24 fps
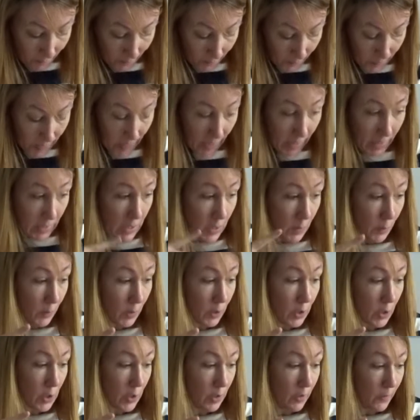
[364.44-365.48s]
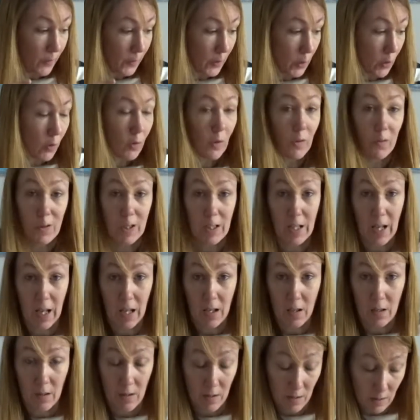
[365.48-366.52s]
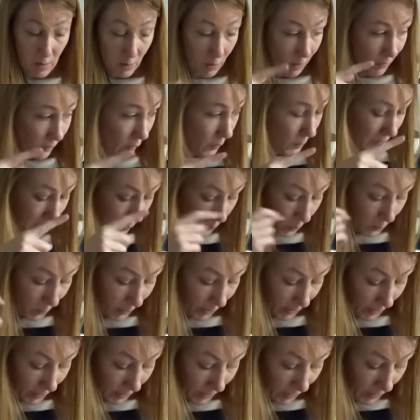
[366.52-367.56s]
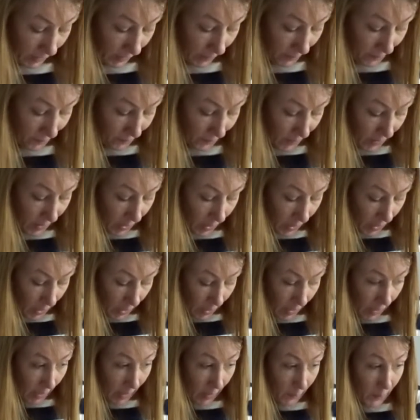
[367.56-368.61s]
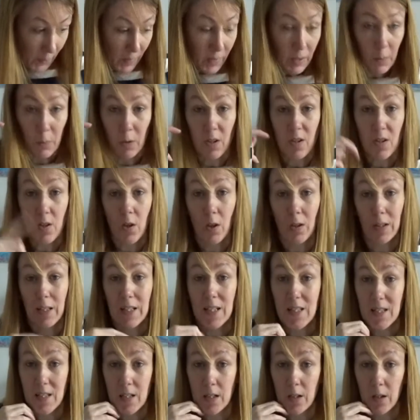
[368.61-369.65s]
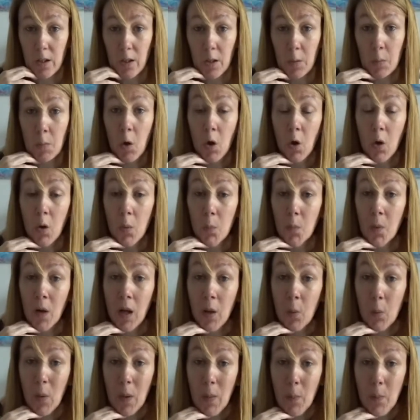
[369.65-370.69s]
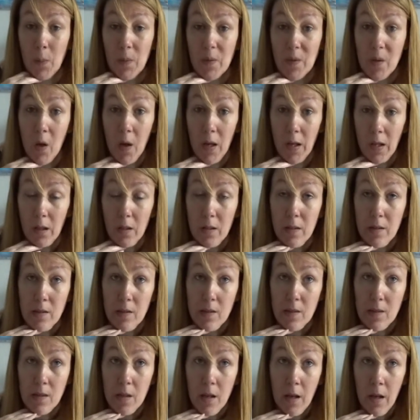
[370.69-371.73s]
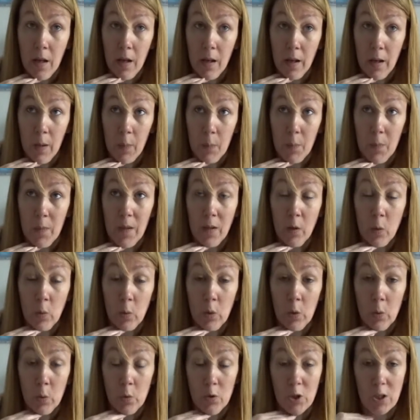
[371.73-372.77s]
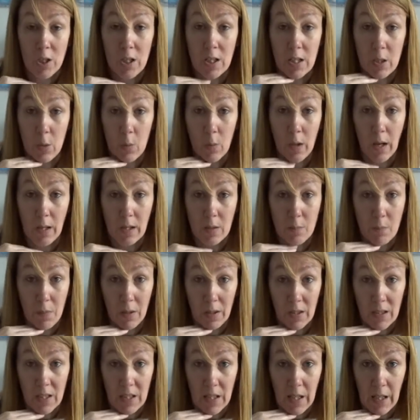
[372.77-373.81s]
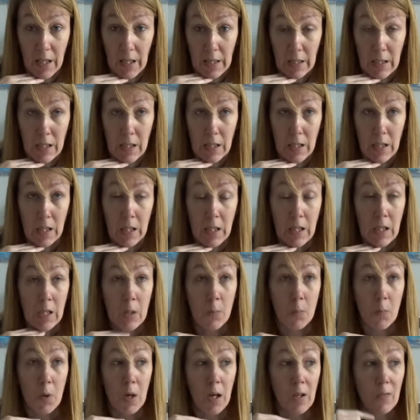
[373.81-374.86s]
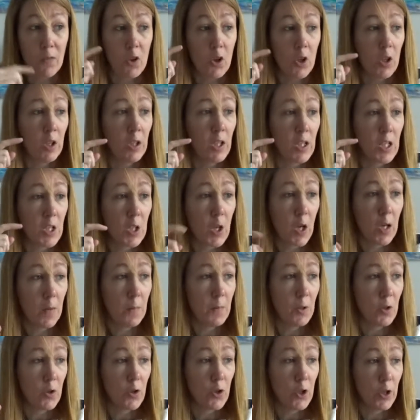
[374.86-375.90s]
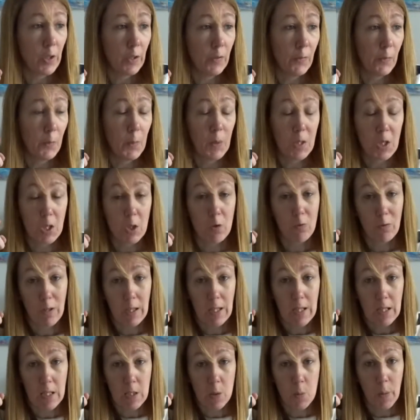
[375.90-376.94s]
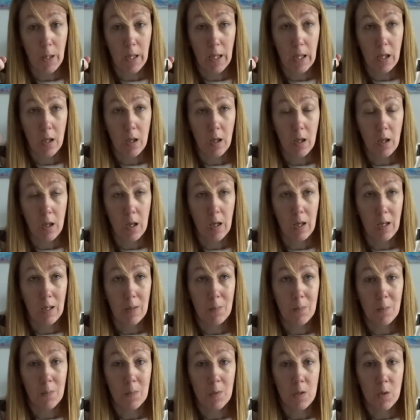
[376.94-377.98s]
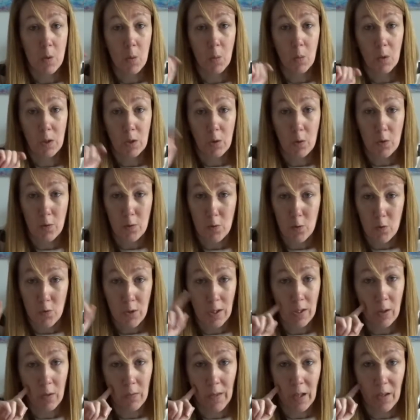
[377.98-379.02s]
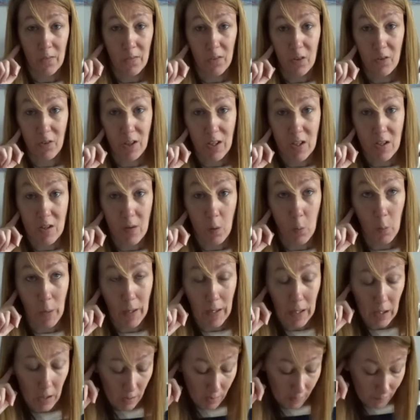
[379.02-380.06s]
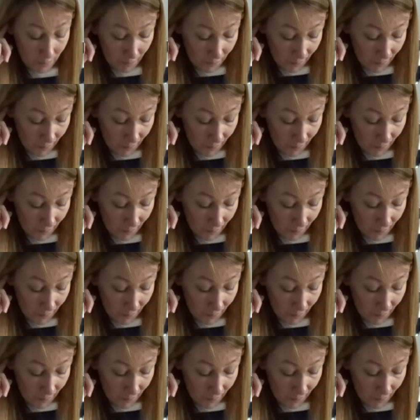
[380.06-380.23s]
Yeah, so I'm going to do the photography next after my little break, and then I'm going to start listing them on my websites. They're not launching until next Monday, but I've got an assignment due for my degree this week, so I'm going to concentrate on that for the rest of the week.